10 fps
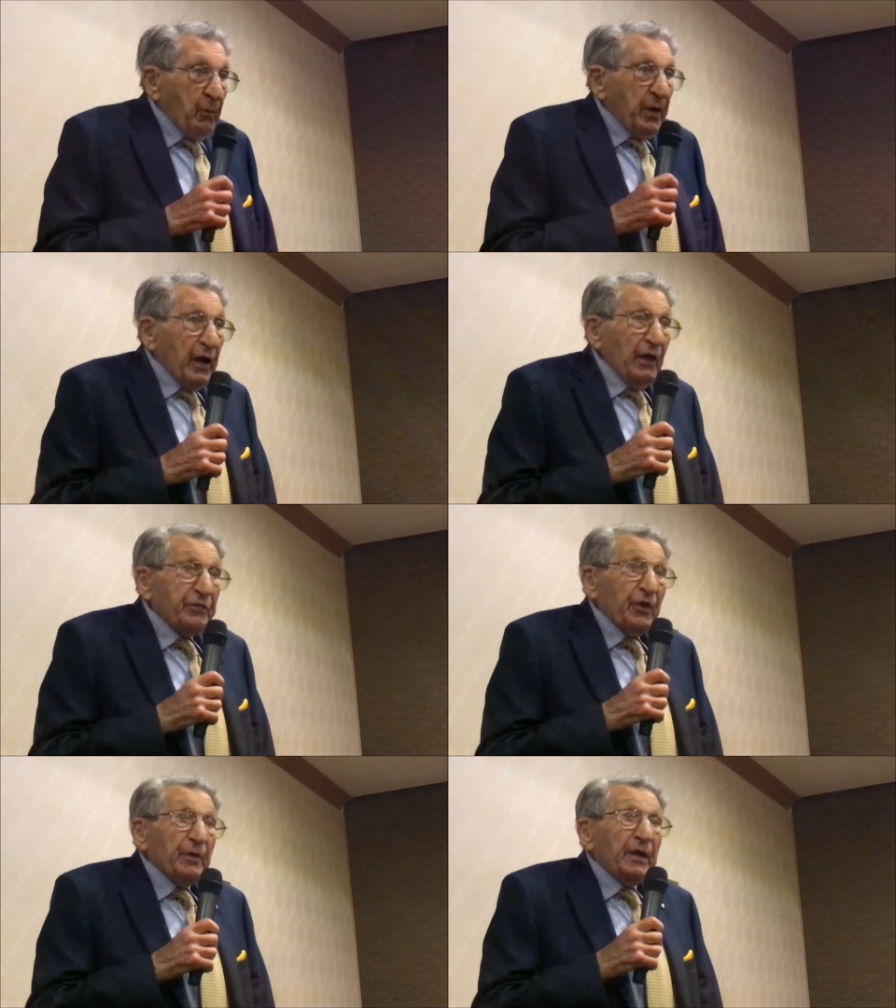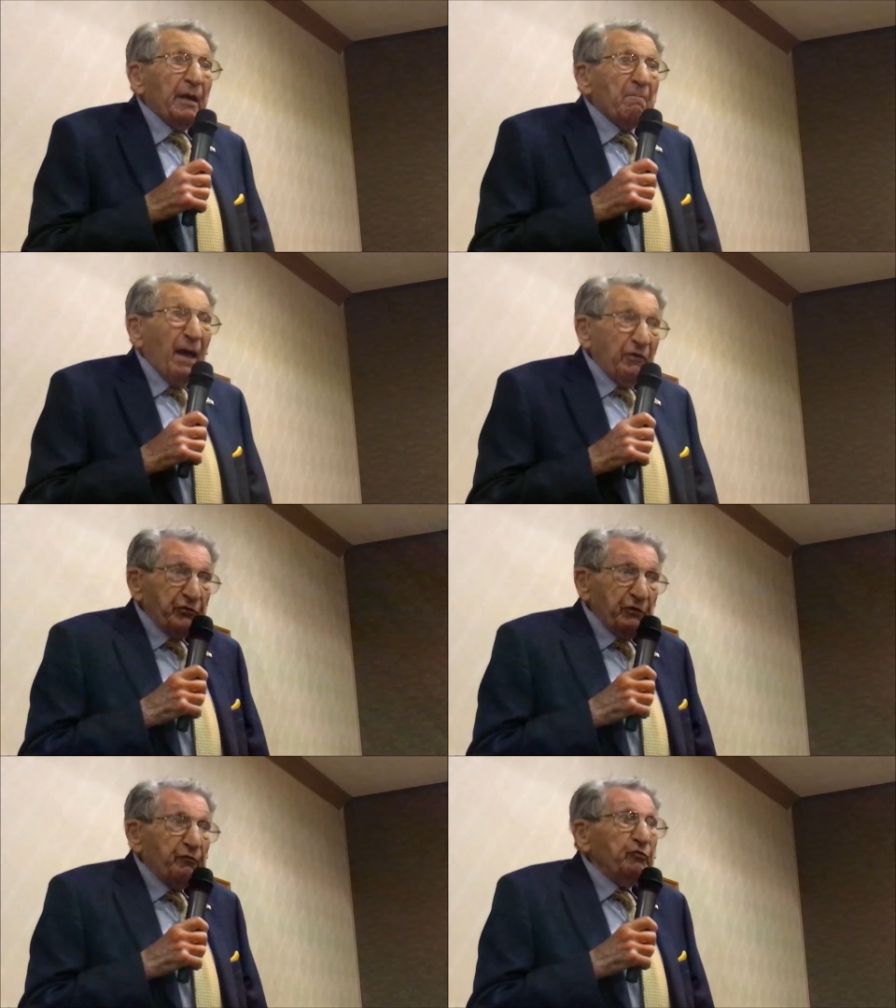We got there and
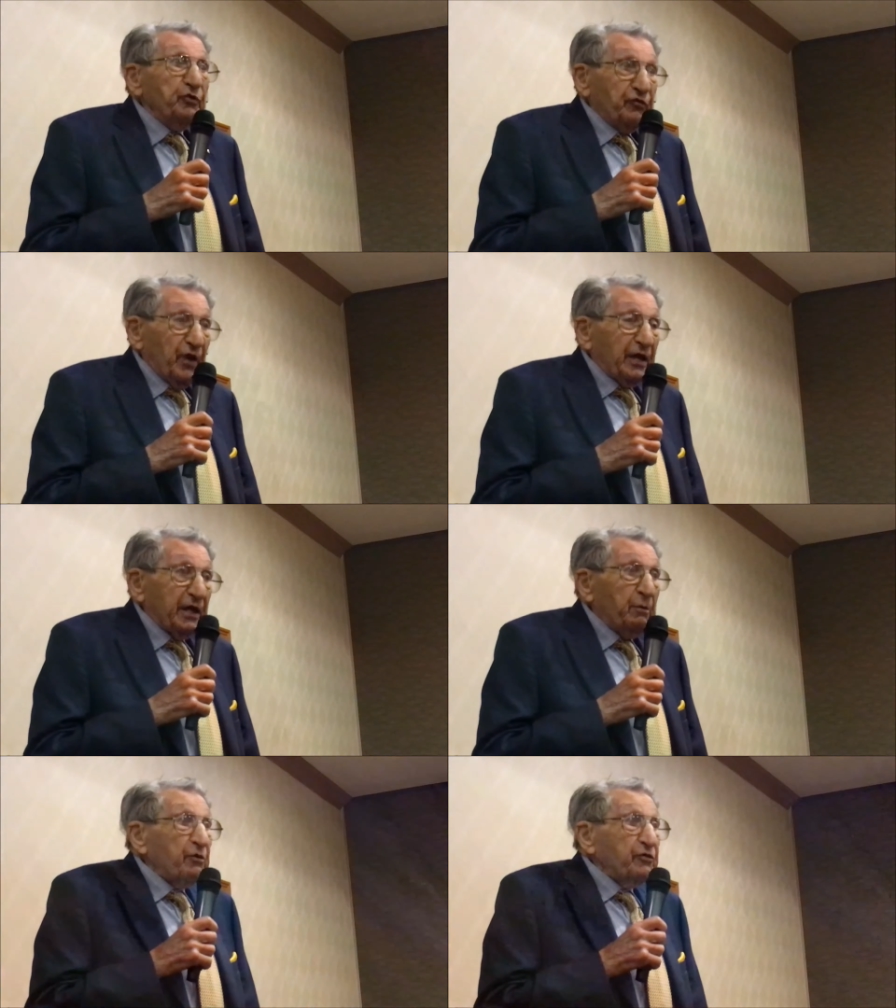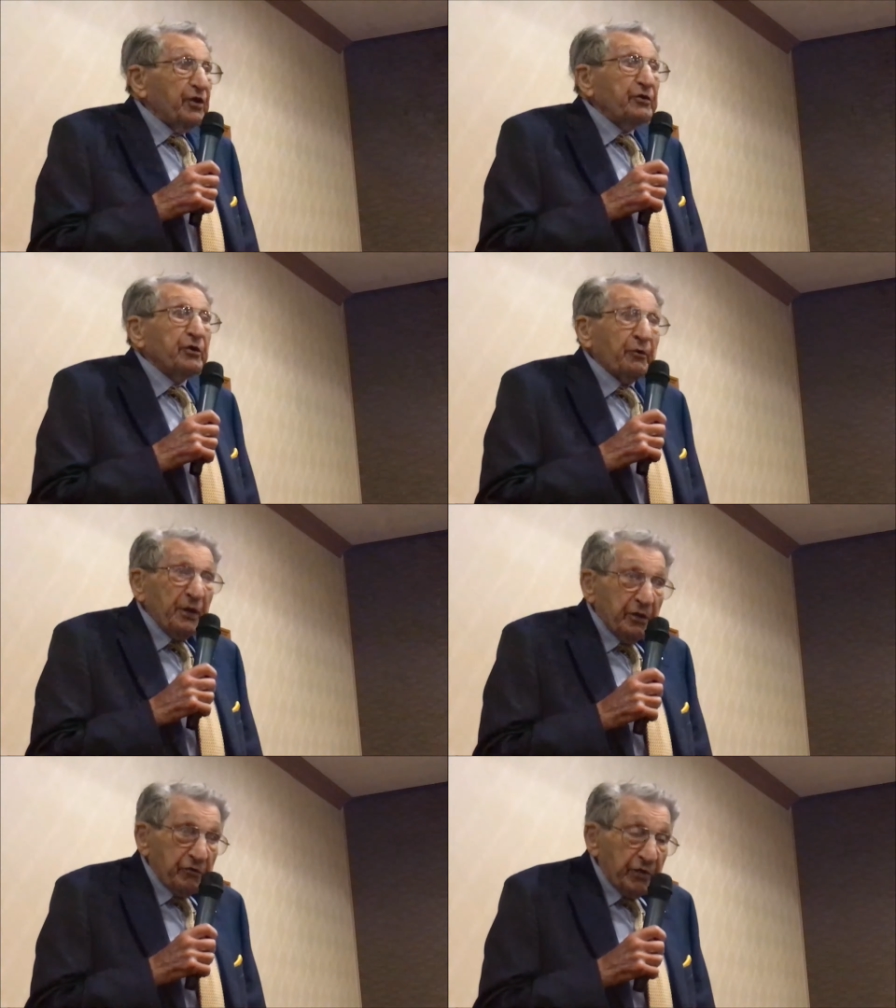Ambassador Fujisaki was there to
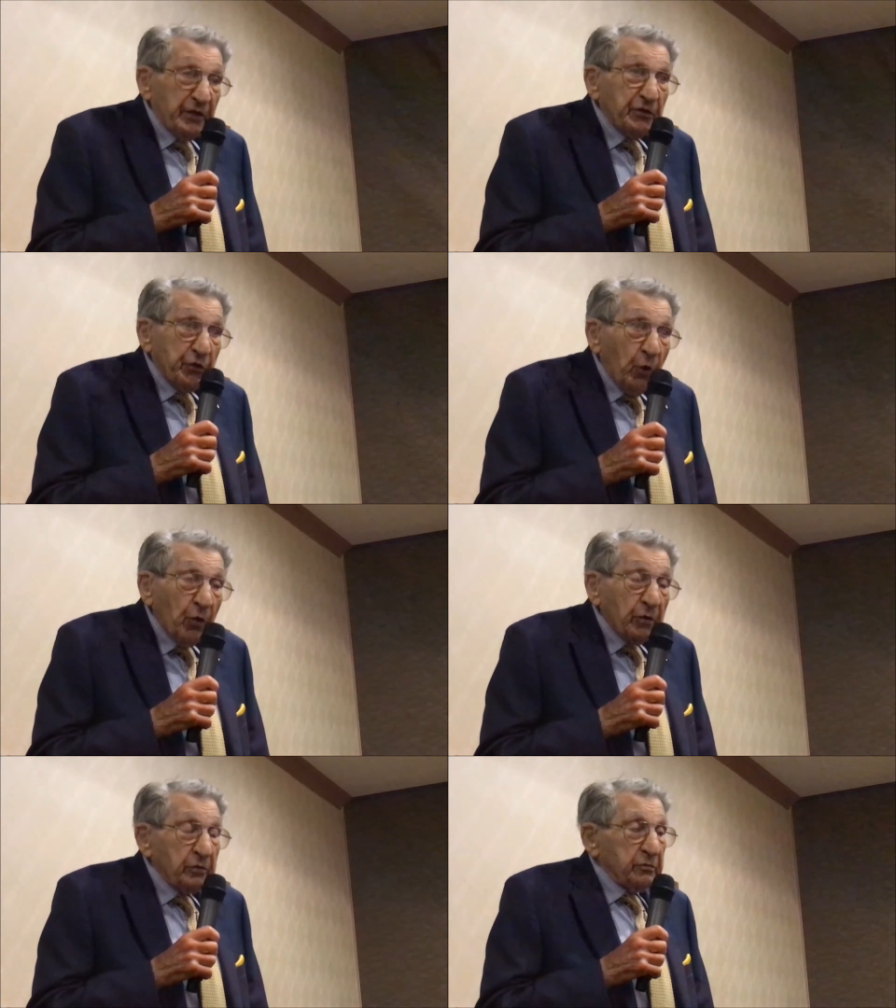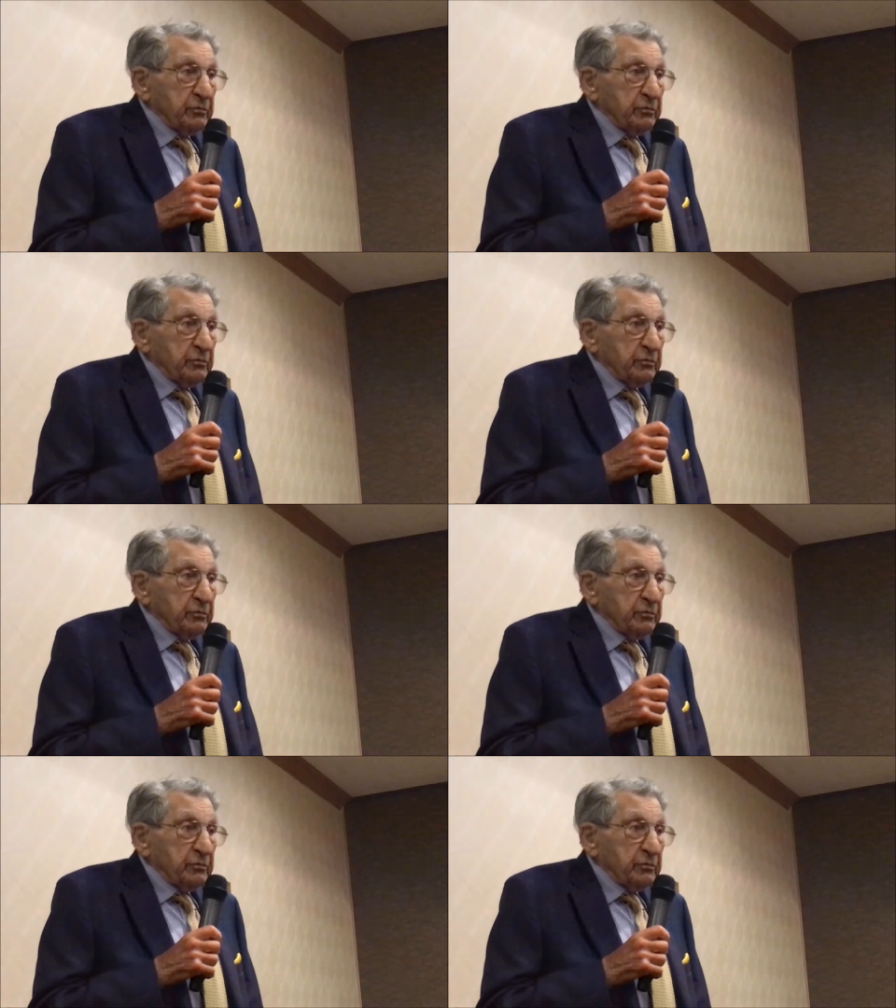greet us at the door.